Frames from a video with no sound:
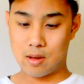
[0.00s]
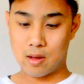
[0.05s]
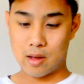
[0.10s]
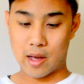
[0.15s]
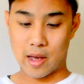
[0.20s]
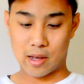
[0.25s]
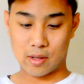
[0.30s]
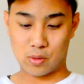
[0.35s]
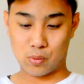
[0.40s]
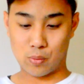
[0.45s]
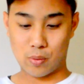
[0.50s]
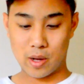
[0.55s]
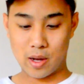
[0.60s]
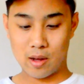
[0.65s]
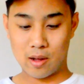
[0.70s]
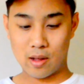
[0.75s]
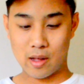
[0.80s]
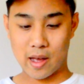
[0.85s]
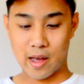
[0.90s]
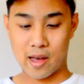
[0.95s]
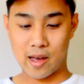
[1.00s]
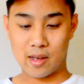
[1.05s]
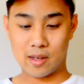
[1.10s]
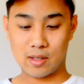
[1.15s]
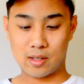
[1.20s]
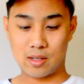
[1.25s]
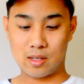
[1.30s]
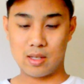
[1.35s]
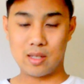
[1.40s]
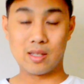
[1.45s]
as well
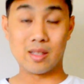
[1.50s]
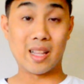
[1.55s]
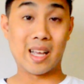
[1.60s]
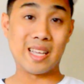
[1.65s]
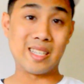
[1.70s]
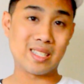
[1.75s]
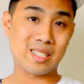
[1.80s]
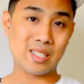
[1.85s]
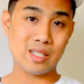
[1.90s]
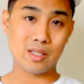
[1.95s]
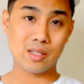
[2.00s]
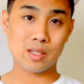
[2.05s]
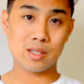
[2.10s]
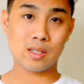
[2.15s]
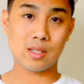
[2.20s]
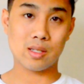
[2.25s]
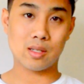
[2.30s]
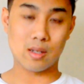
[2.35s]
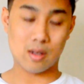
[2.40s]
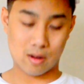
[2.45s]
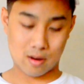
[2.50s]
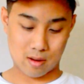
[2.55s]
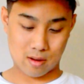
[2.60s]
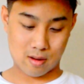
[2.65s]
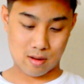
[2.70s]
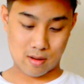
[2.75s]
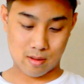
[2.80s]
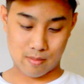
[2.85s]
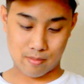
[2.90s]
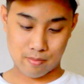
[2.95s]
as the light seals
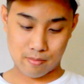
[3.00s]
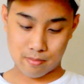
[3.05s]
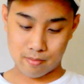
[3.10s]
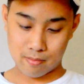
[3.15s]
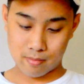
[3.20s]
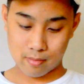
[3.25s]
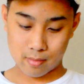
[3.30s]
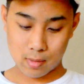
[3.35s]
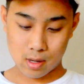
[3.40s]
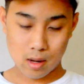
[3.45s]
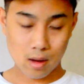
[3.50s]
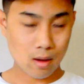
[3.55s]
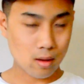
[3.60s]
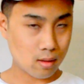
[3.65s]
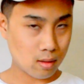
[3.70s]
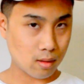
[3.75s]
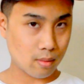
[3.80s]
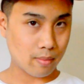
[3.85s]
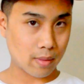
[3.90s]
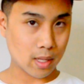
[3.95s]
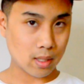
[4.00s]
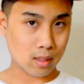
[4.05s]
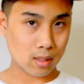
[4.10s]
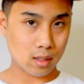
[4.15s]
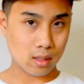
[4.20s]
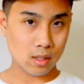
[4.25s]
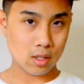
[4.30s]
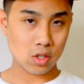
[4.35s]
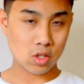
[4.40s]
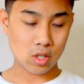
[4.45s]
are not in the best
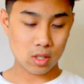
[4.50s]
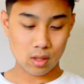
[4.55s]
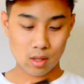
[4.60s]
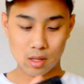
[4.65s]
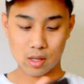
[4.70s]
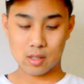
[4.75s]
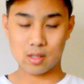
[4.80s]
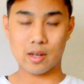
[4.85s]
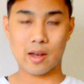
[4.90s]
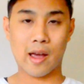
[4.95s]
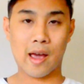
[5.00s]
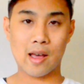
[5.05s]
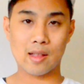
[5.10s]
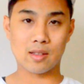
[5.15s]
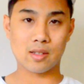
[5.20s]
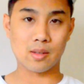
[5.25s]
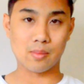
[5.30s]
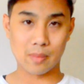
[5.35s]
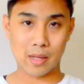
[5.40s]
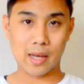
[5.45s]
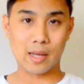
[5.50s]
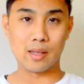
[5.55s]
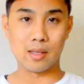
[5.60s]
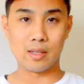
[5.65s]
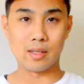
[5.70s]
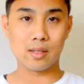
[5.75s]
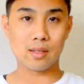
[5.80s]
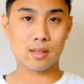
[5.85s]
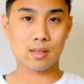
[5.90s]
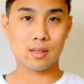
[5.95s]
condition. Thus I had some light
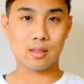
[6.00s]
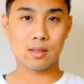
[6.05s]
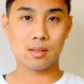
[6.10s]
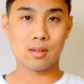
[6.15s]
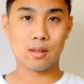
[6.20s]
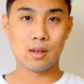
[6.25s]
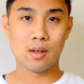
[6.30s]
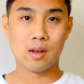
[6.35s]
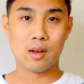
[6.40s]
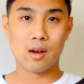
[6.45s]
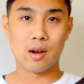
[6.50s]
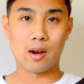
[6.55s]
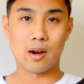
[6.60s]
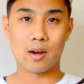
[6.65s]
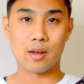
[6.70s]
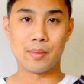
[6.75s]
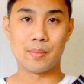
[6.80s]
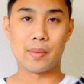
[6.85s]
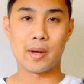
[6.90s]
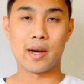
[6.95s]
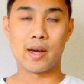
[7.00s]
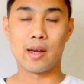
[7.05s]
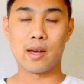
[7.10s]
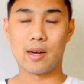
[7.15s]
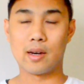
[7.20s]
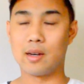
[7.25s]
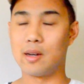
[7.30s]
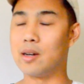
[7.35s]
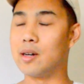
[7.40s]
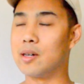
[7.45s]
leaks on my
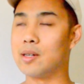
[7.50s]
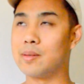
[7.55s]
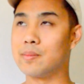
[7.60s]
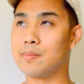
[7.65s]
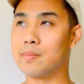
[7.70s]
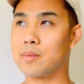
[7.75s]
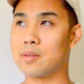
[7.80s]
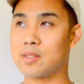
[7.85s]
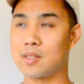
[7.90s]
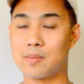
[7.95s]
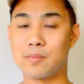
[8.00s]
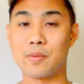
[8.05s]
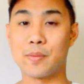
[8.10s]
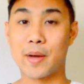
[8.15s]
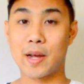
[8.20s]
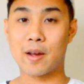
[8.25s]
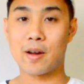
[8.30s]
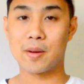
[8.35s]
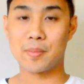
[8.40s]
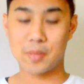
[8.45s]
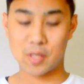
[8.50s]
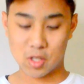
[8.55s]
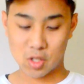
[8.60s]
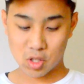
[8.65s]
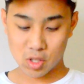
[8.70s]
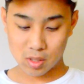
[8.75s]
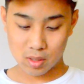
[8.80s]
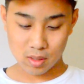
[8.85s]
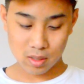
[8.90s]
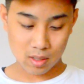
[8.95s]
some of my
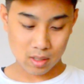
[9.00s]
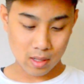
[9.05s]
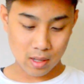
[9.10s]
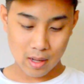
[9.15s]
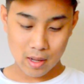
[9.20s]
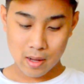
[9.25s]
compositions.